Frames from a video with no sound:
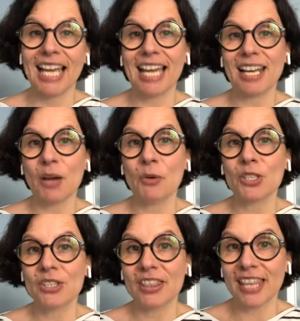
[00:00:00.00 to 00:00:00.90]
And I
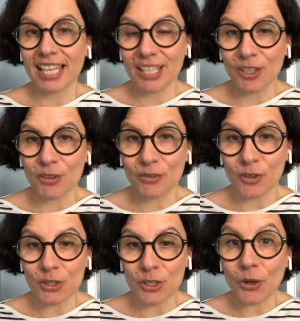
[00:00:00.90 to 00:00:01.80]
want to thank you
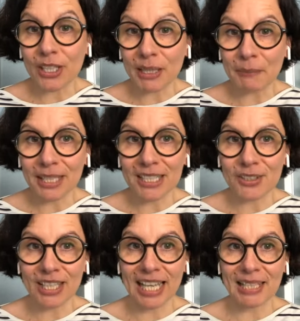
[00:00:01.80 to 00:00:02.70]
for joining me
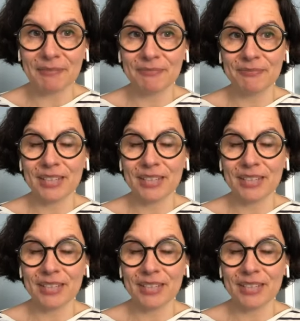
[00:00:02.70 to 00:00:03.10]
today.